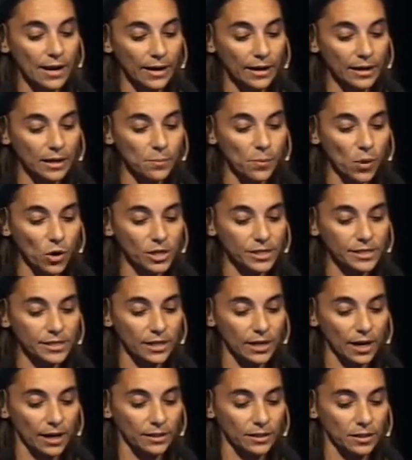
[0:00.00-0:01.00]

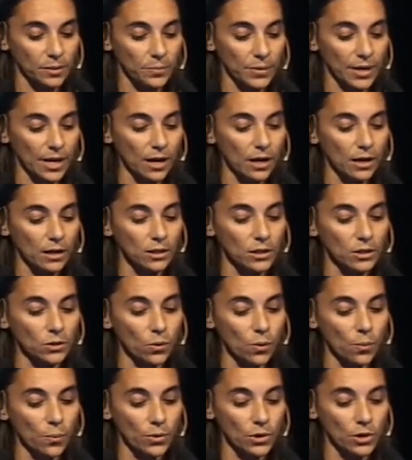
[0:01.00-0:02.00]
hemolytic anemia,
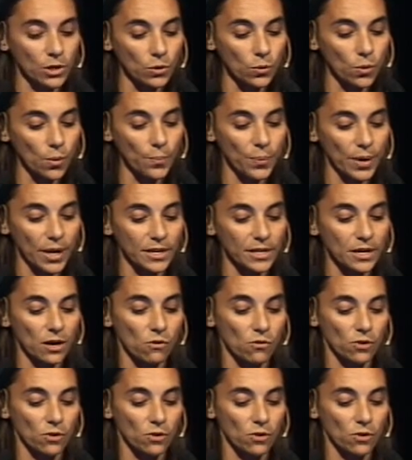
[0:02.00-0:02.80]
leukopenia